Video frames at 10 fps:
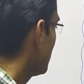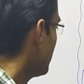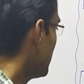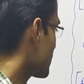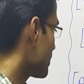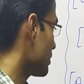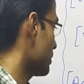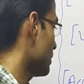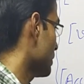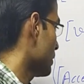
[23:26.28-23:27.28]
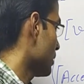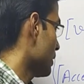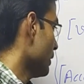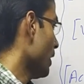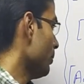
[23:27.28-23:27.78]
Next,
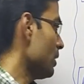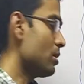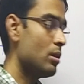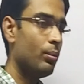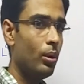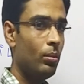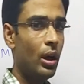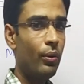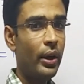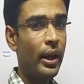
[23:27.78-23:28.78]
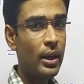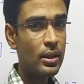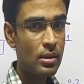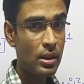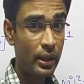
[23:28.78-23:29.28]
dimensional formula of
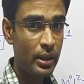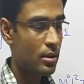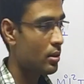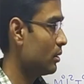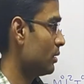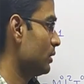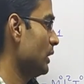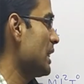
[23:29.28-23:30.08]
acceleration.